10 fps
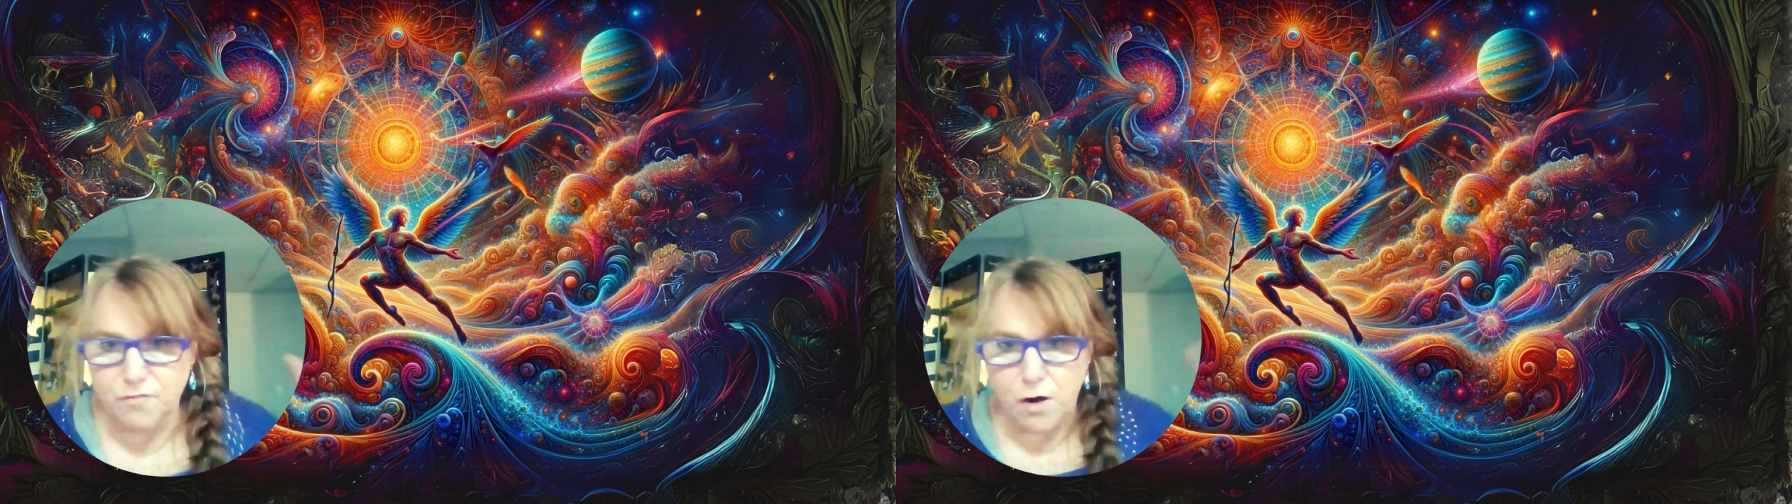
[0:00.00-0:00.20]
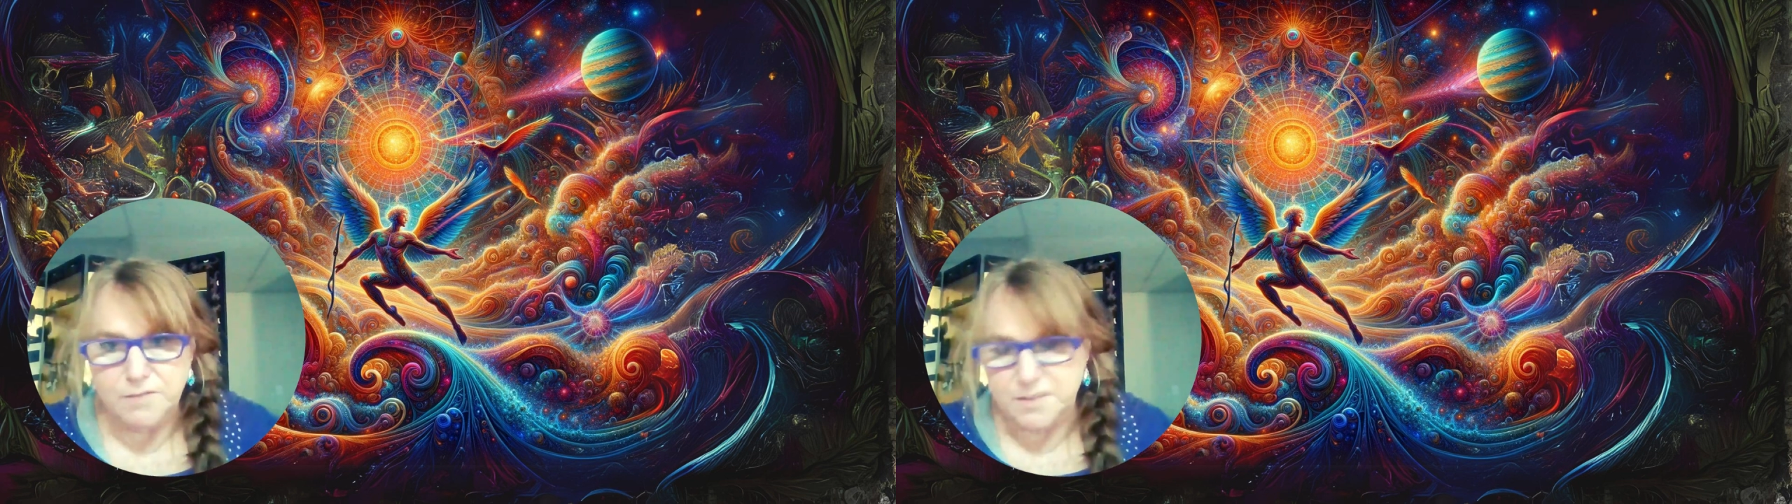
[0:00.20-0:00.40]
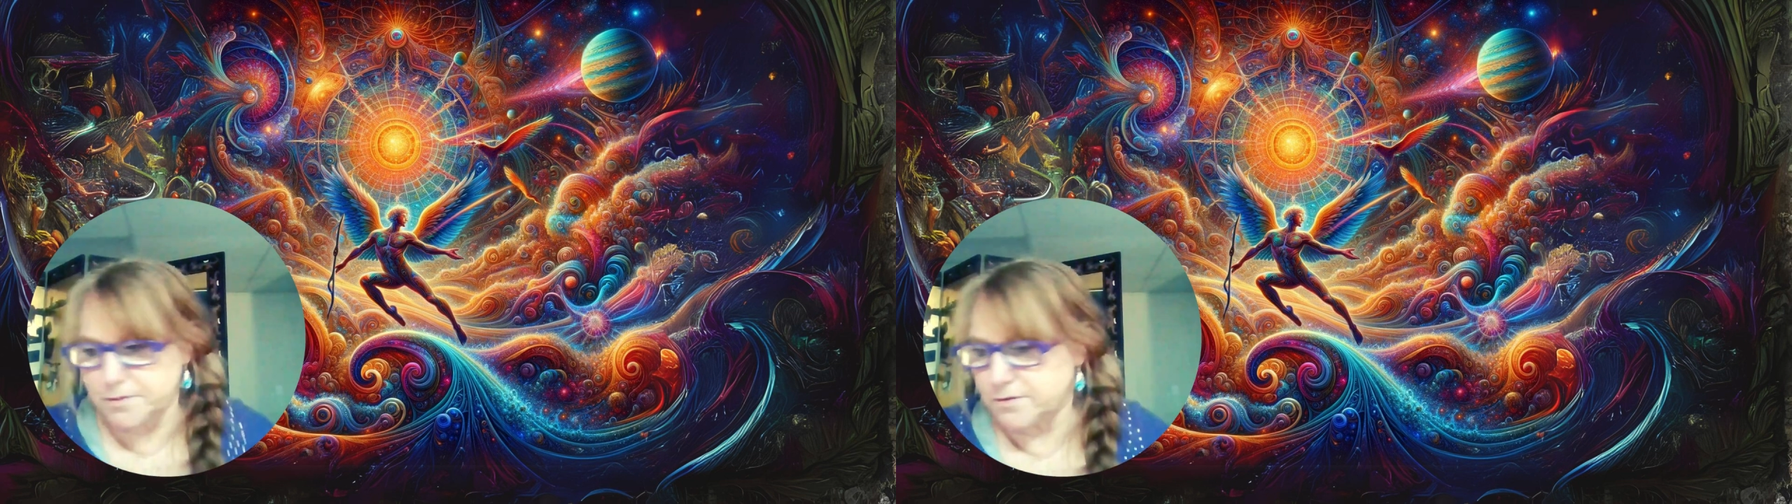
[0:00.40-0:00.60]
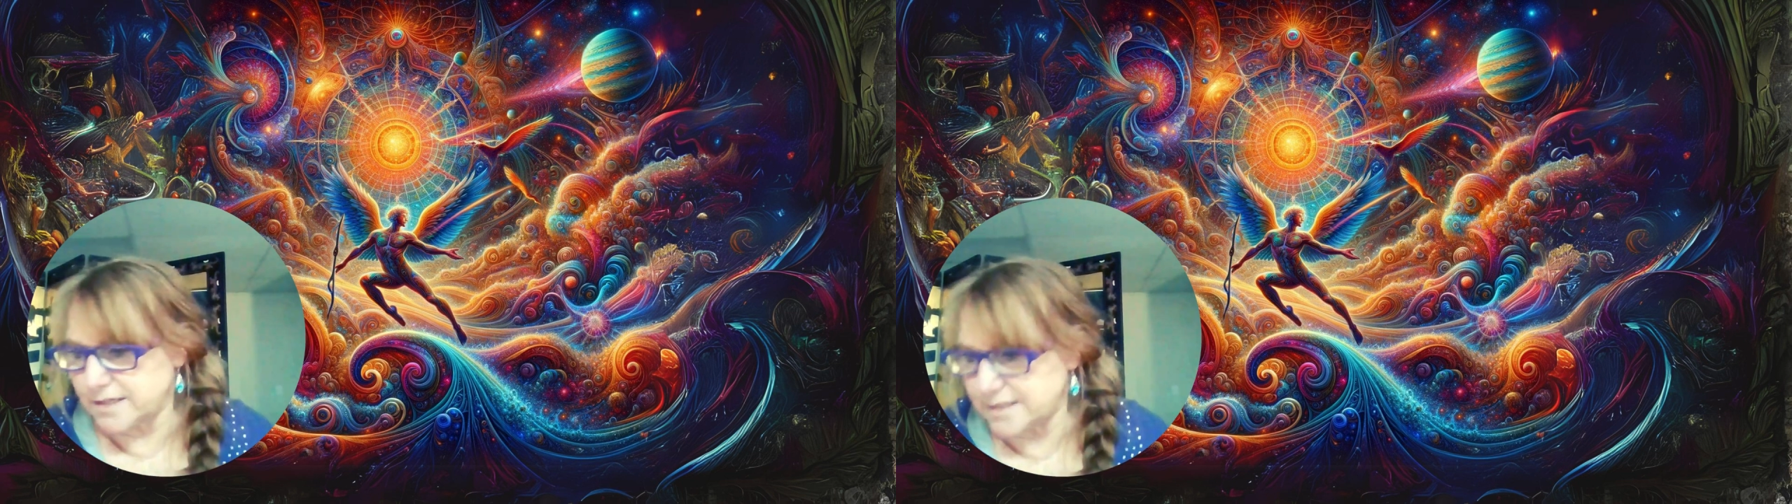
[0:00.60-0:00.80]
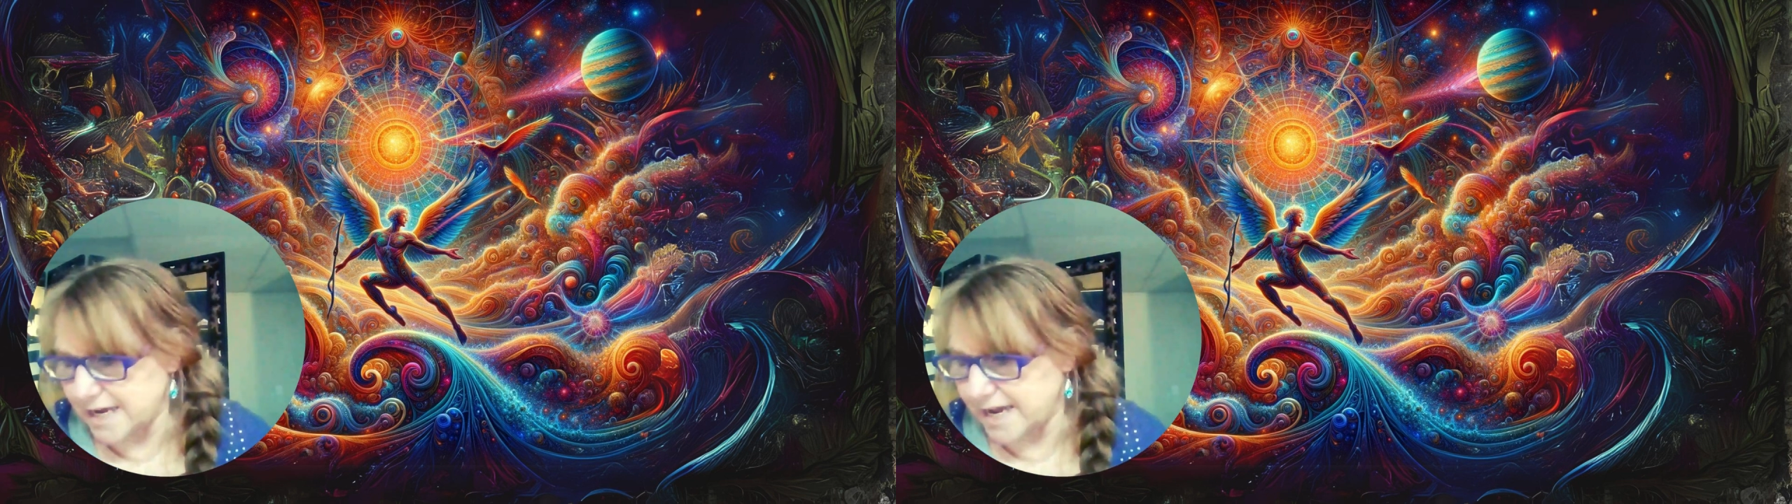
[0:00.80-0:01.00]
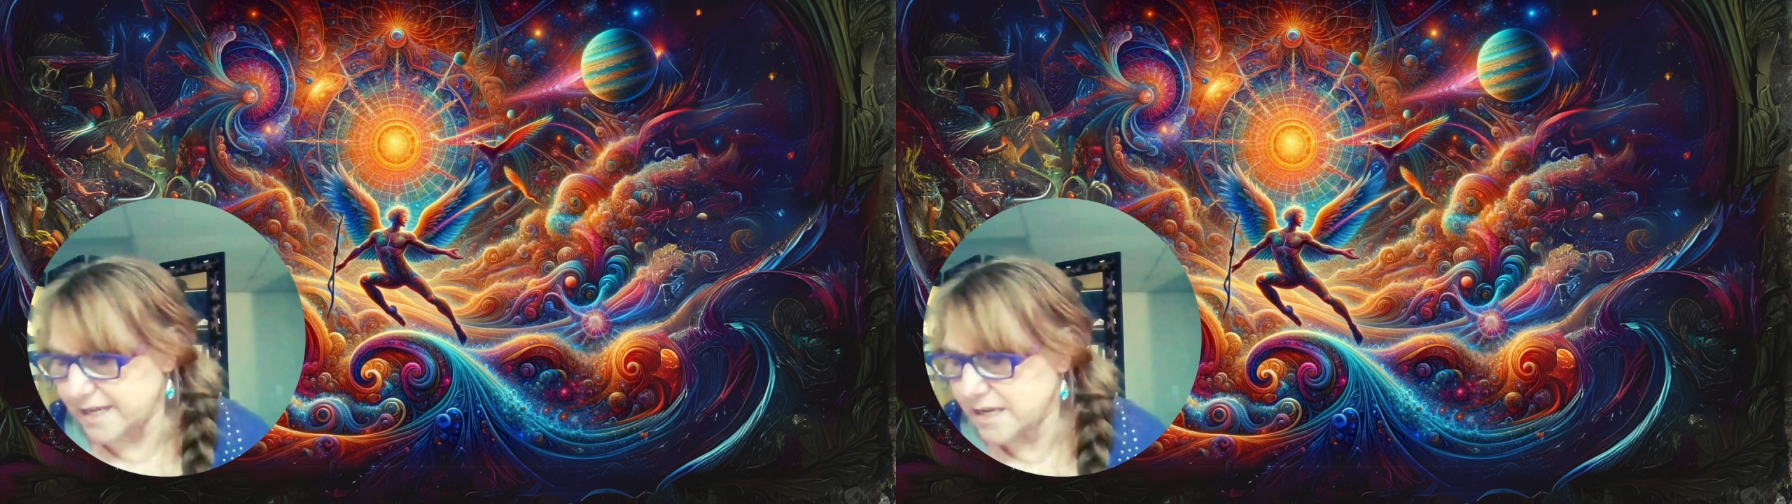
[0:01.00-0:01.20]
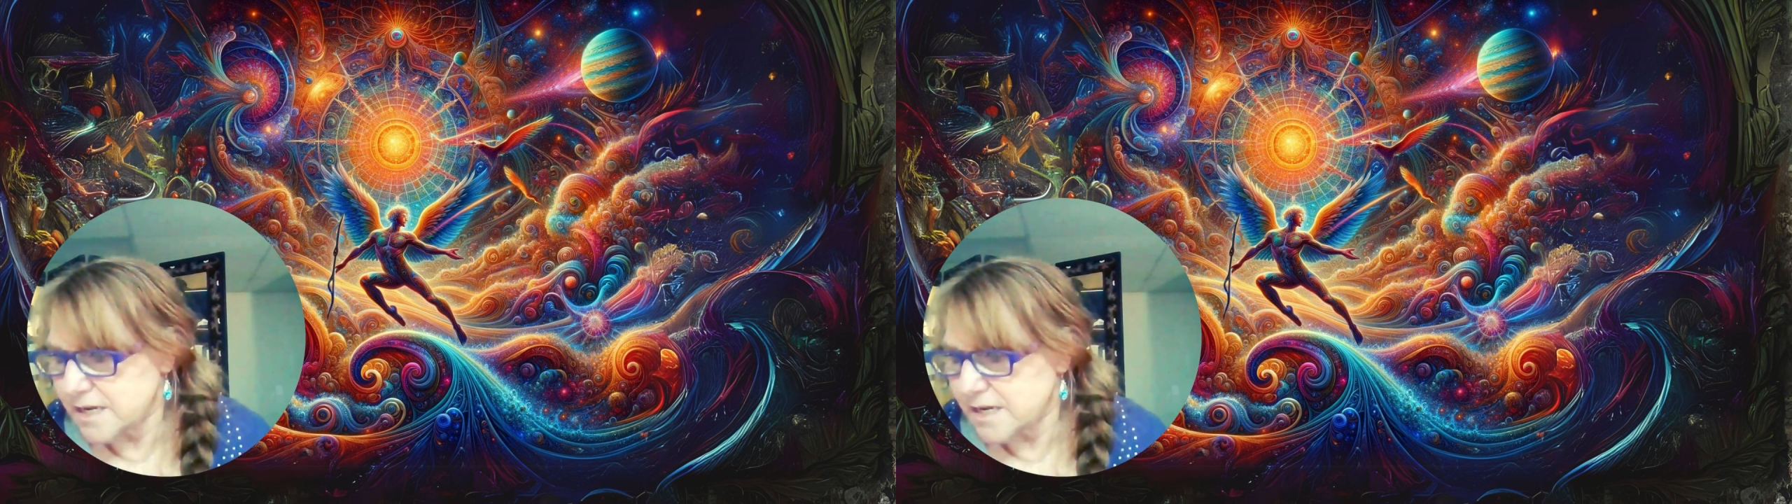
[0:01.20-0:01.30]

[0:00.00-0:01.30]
from Spirit Day.